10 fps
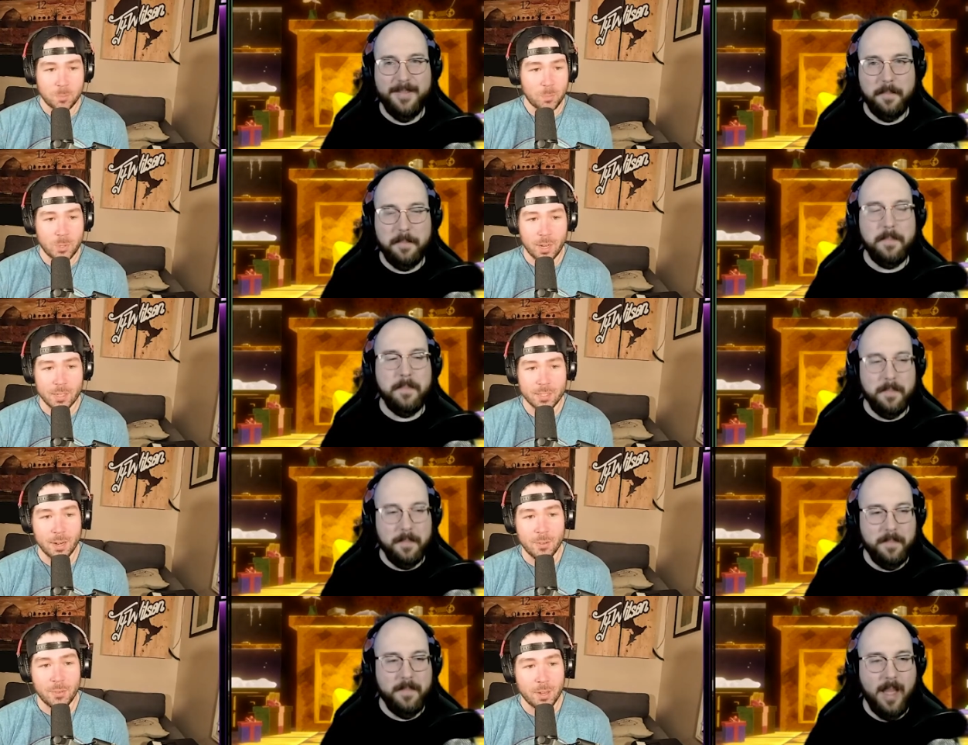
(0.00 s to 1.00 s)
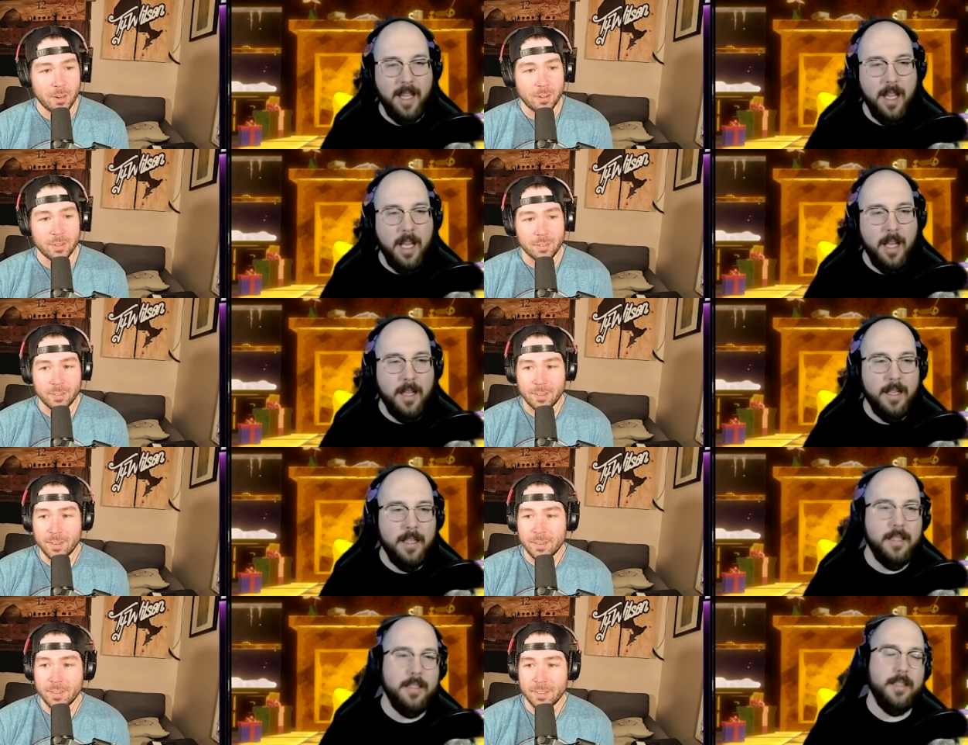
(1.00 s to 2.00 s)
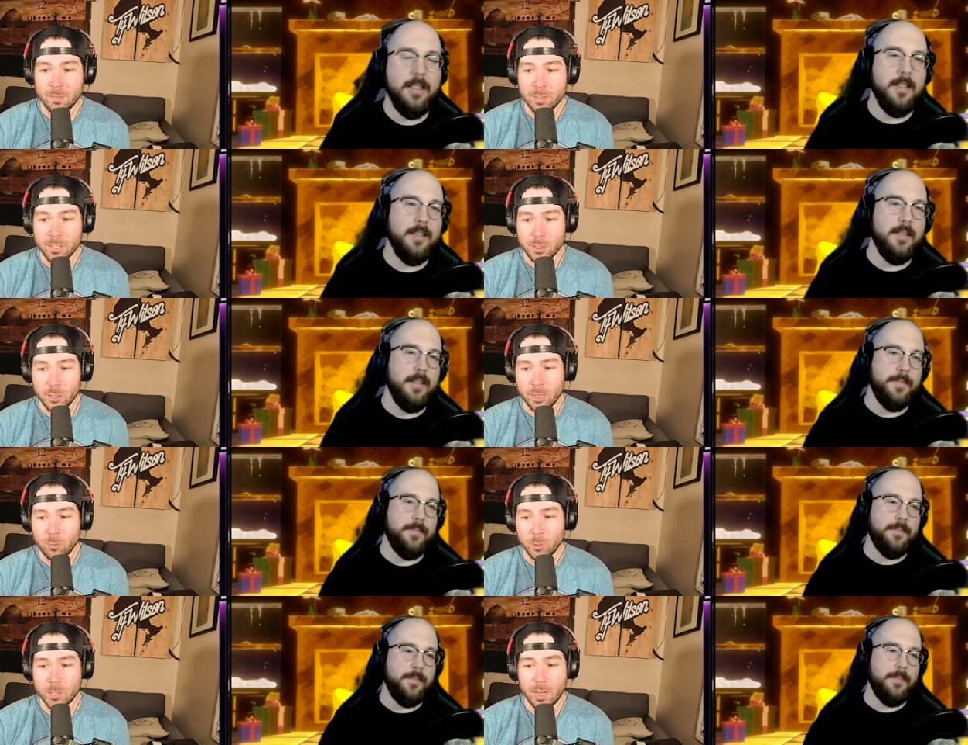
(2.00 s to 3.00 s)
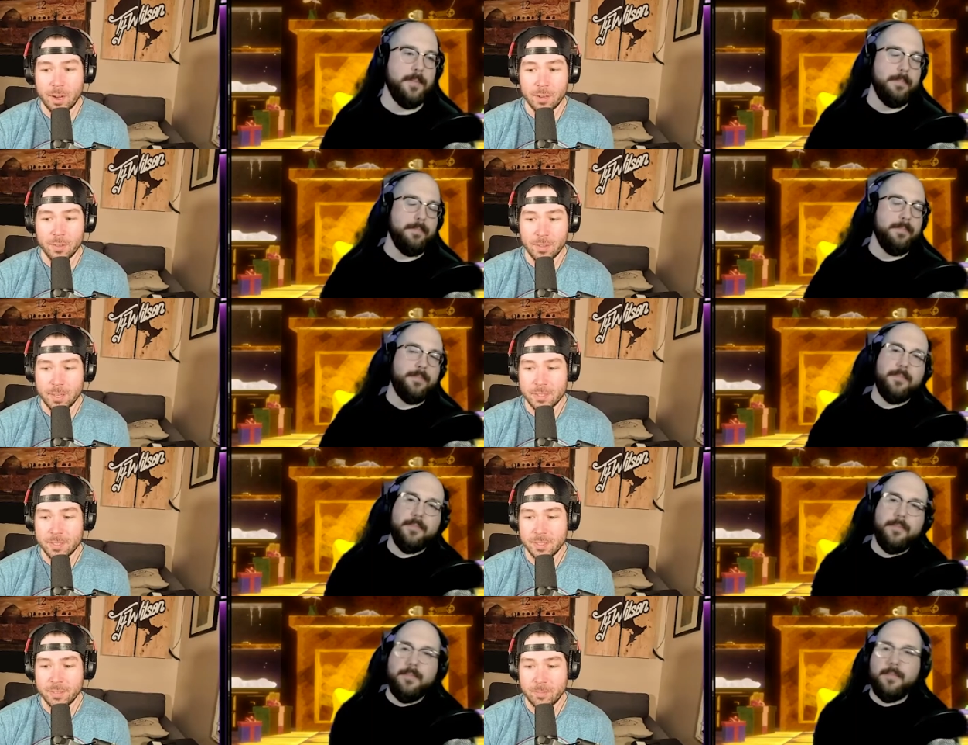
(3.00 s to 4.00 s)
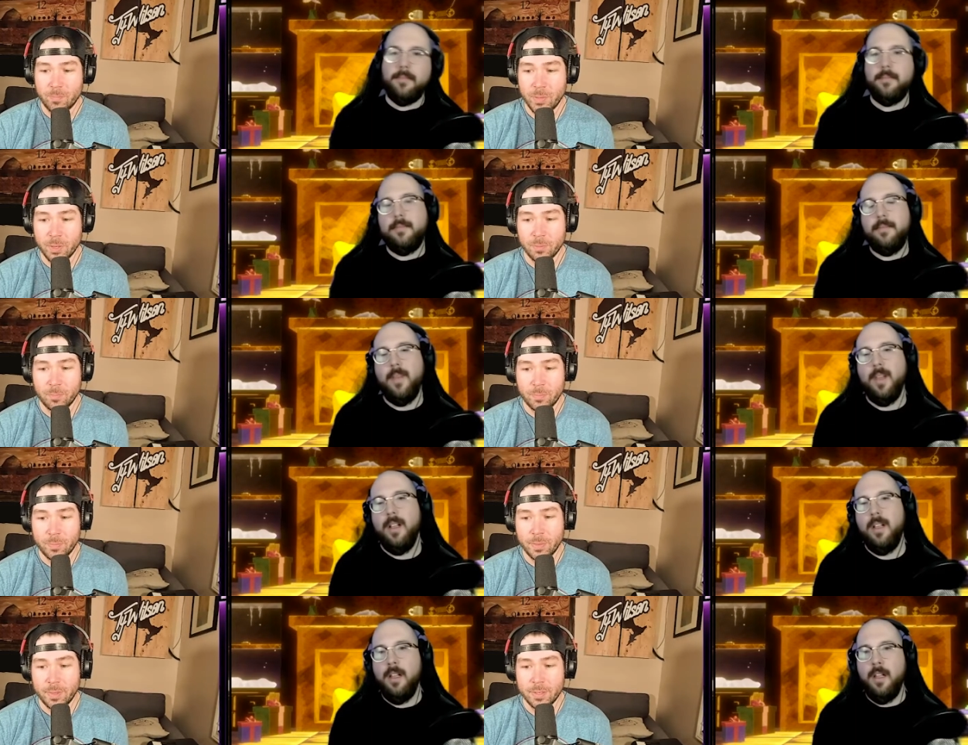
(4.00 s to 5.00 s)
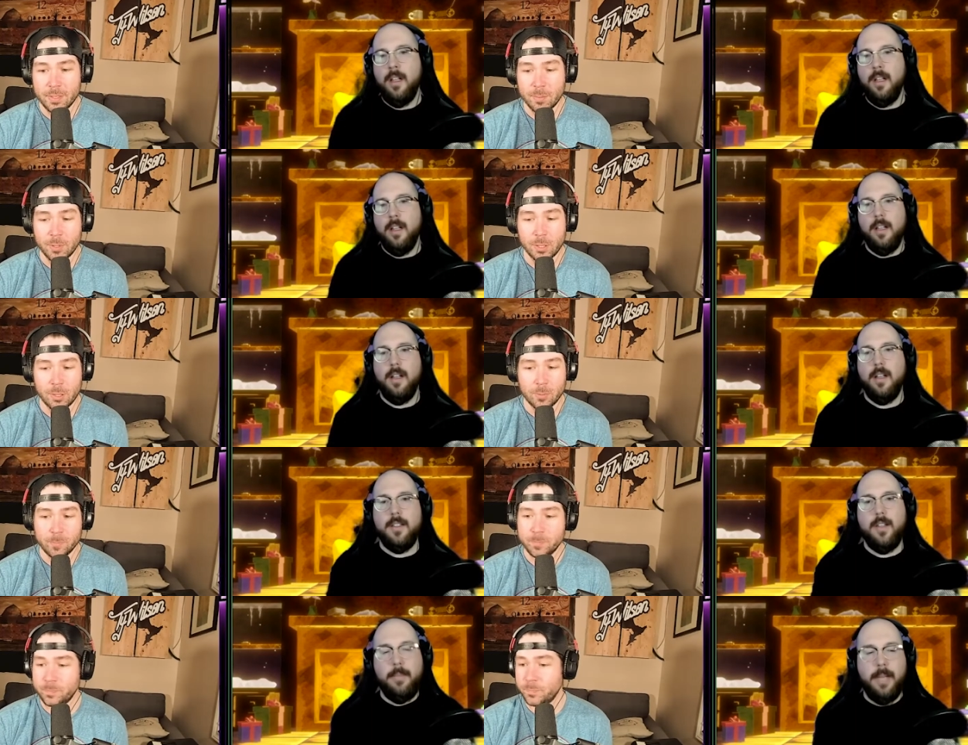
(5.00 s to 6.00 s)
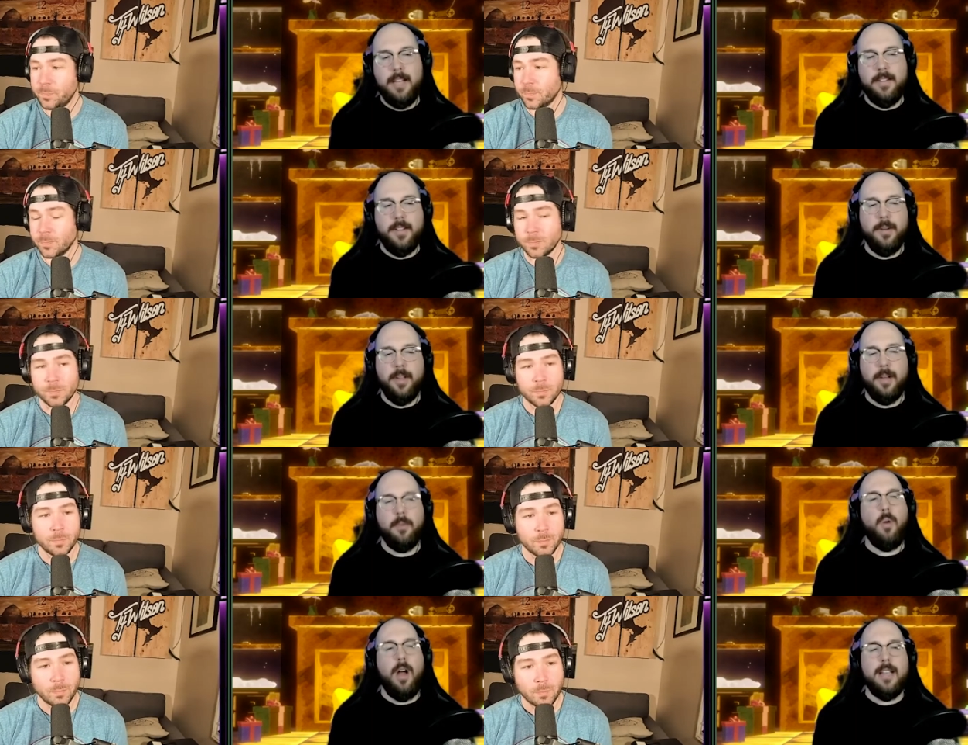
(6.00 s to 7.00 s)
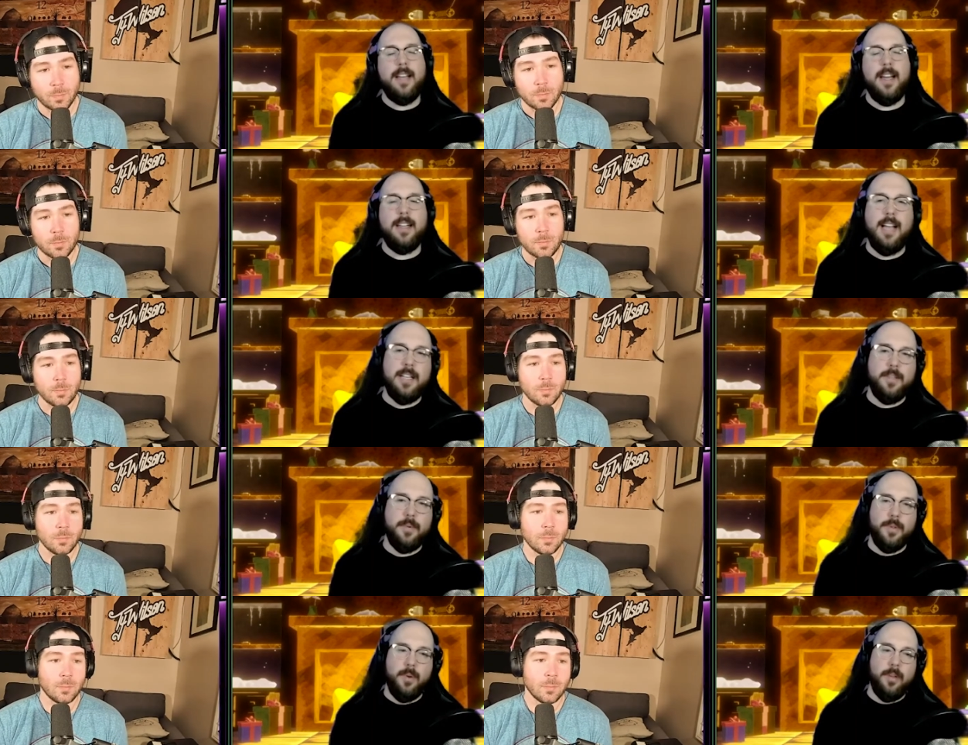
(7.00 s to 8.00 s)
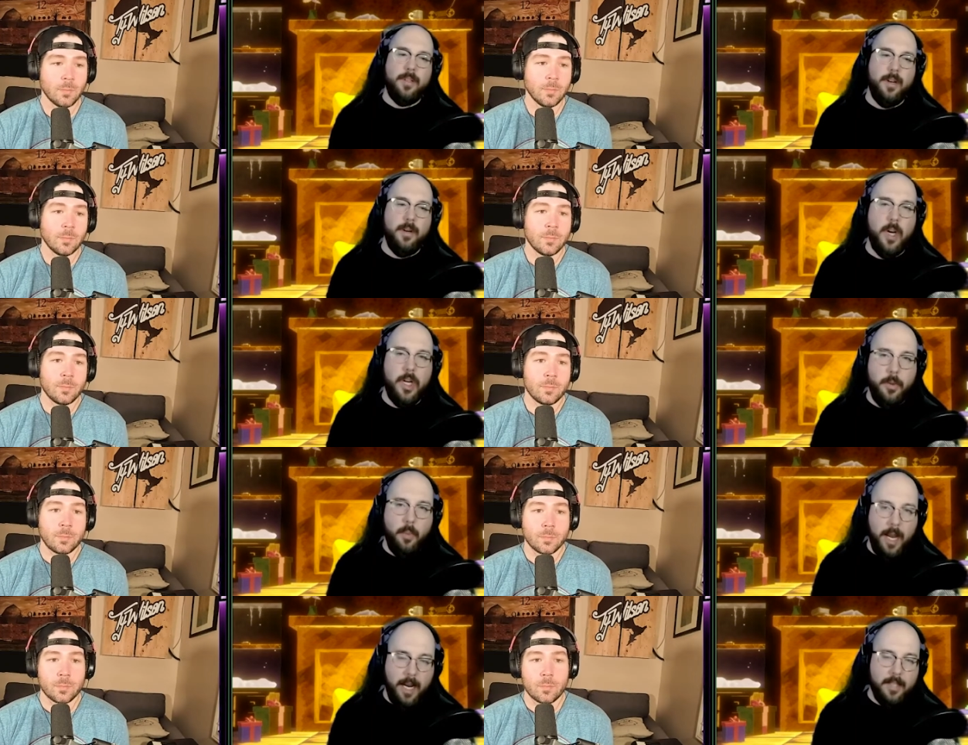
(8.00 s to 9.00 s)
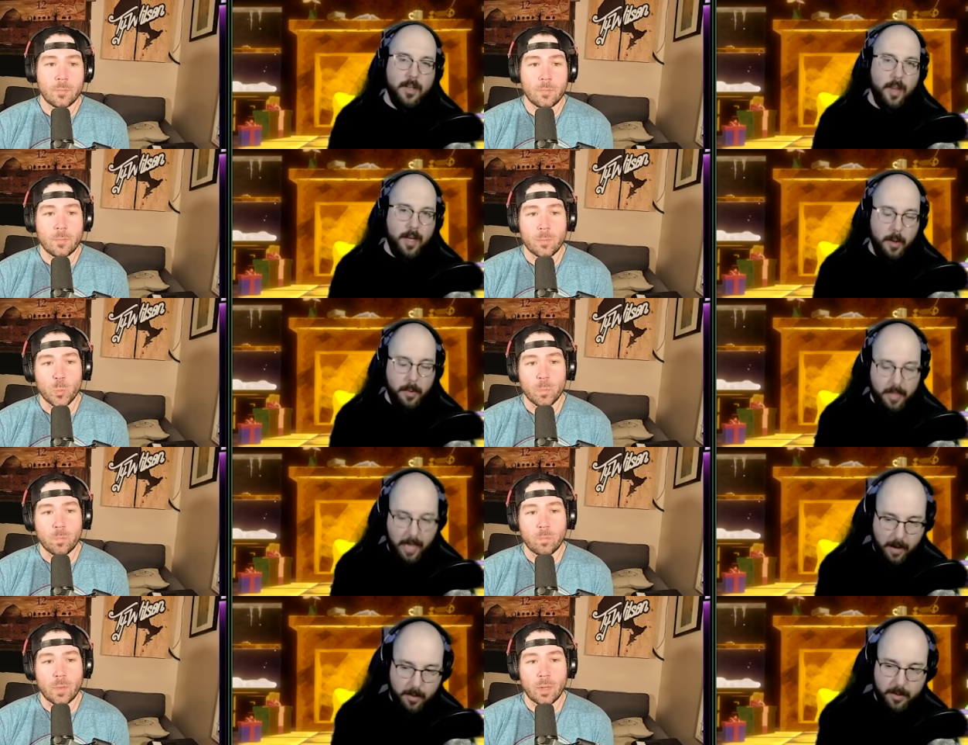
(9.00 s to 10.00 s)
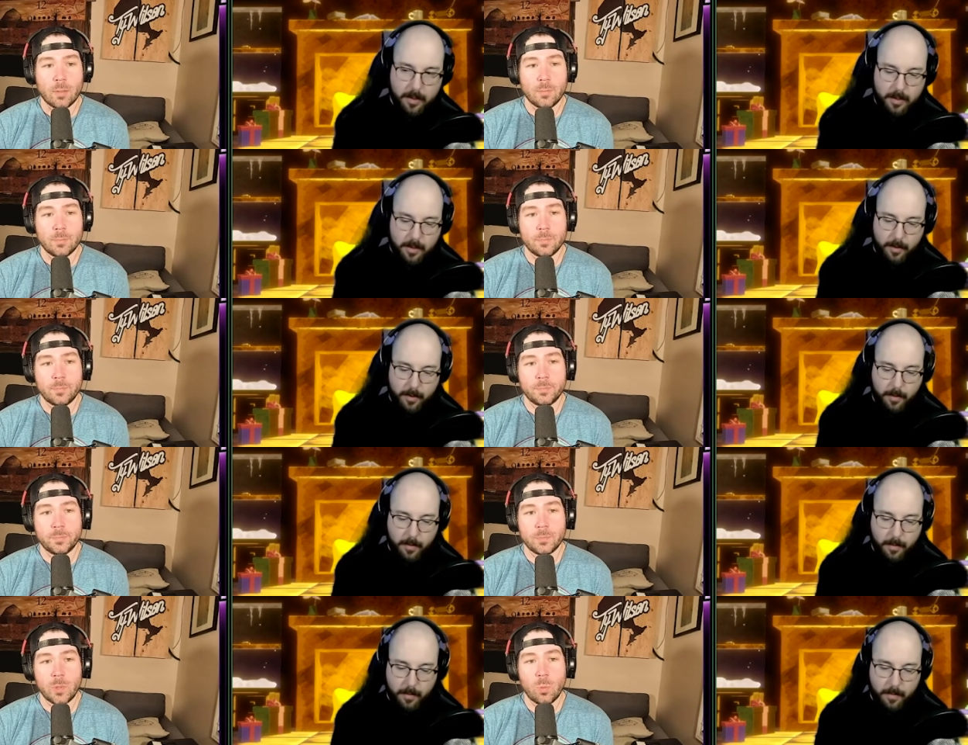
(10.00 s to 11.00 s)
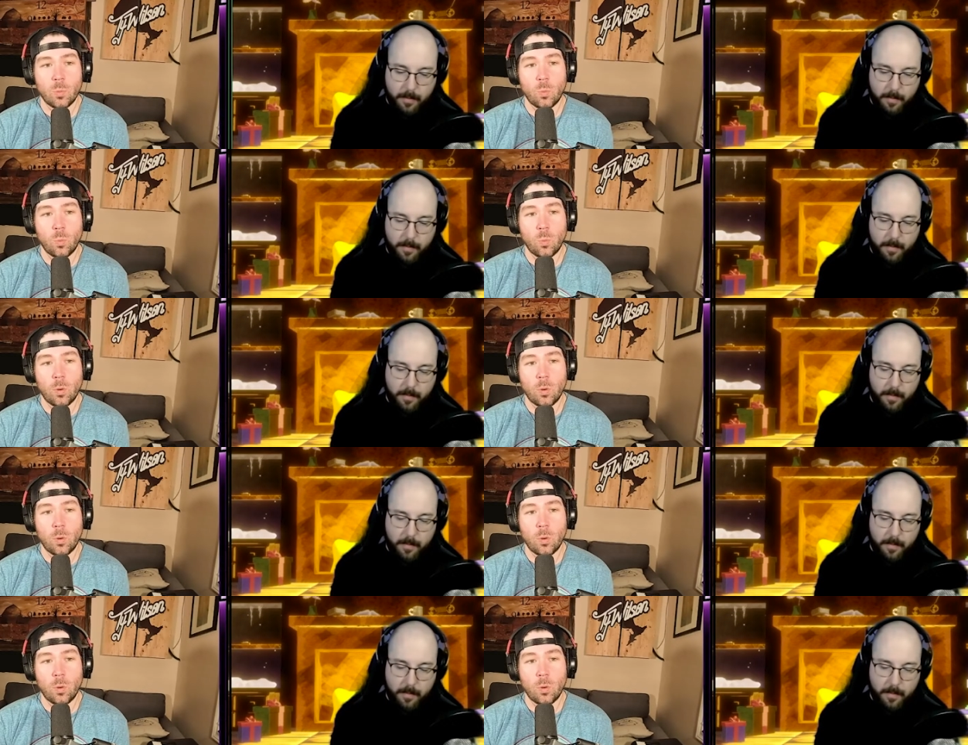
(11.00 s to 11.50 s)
Speaker 1: toss that out there, and if things are getting real dire, then that's you know, something you can do.
Speaker 2: So let me ask you, like, why is that a last resort though? Are you waiting till they go down to
Speaker 1: low